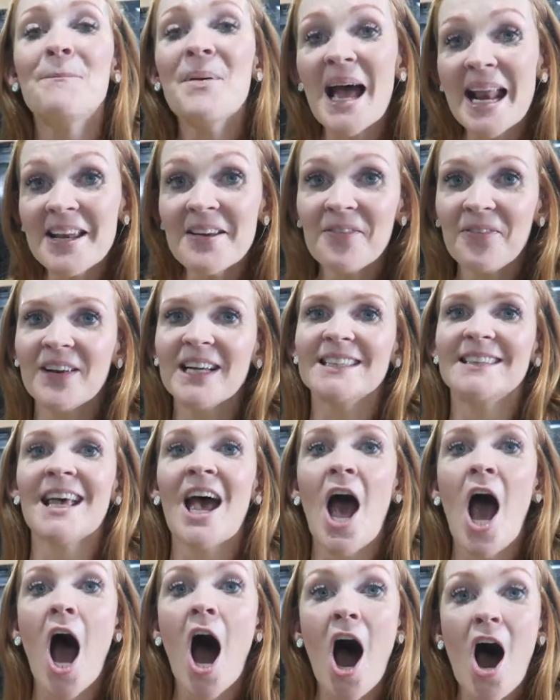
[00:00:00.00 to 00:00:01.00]
benefits
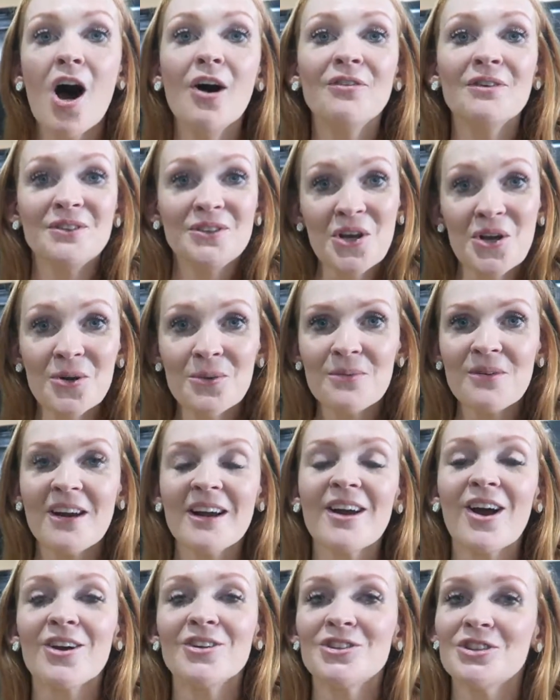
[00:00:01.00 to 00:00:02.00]
of
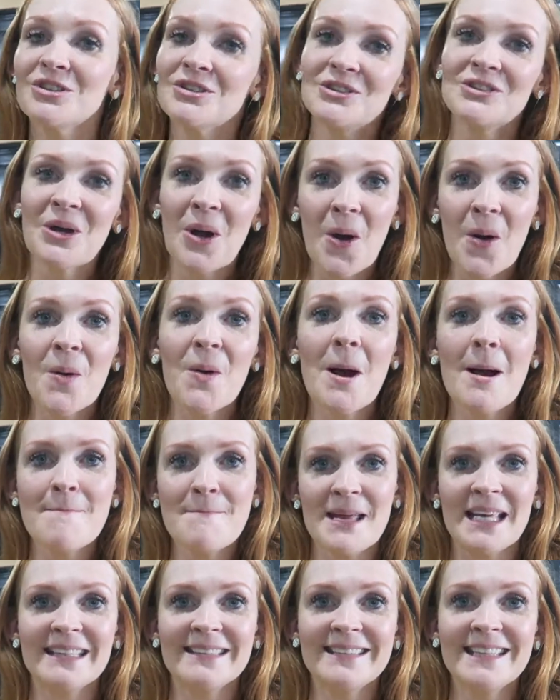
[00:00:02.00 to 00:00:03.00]
turmeric are just so
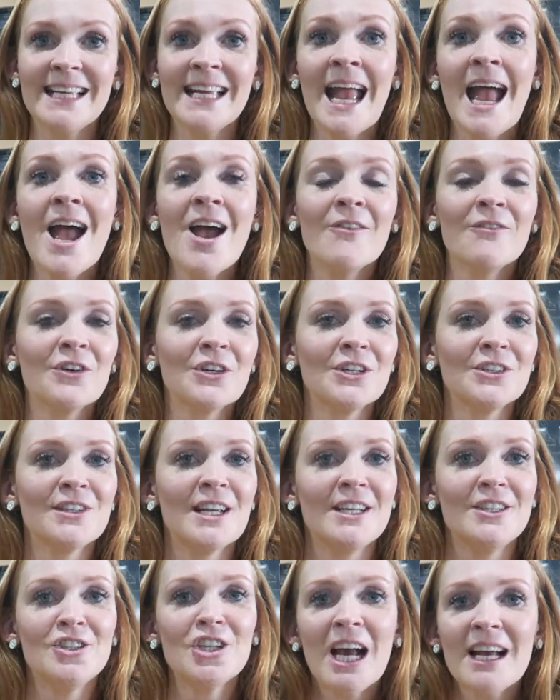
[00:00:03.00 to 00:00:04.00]
amazing for your
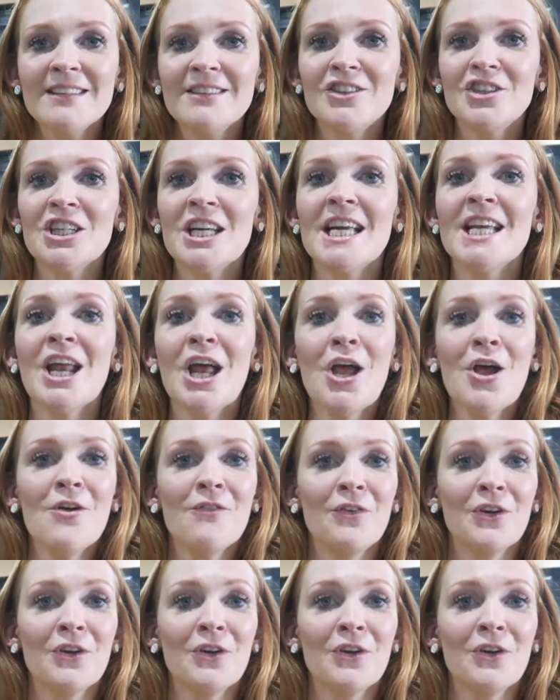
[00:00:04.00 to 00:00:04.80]
digestion,